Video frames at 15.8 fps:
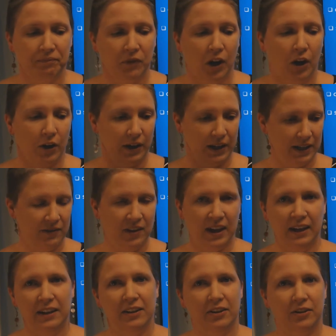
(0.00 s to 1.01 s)
are in that
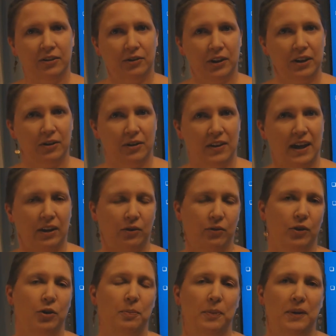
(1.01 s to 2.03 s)
industry or that
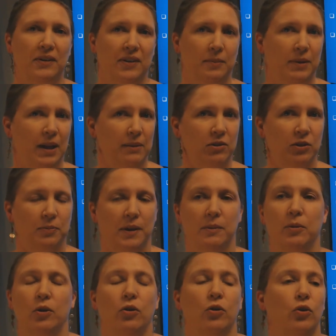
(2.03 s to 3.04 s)
group, but sometimes it's
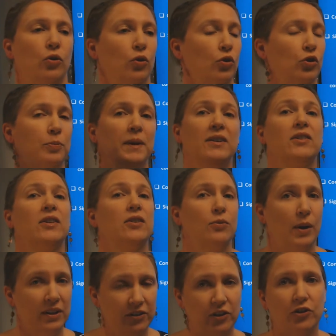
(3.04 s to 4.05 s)
people whose business
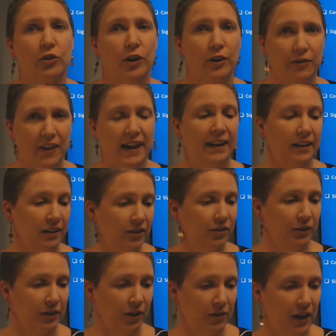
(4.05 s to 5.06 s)
wants to serve that
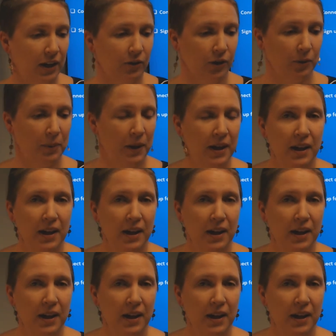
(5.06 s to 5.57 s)
industry or that group.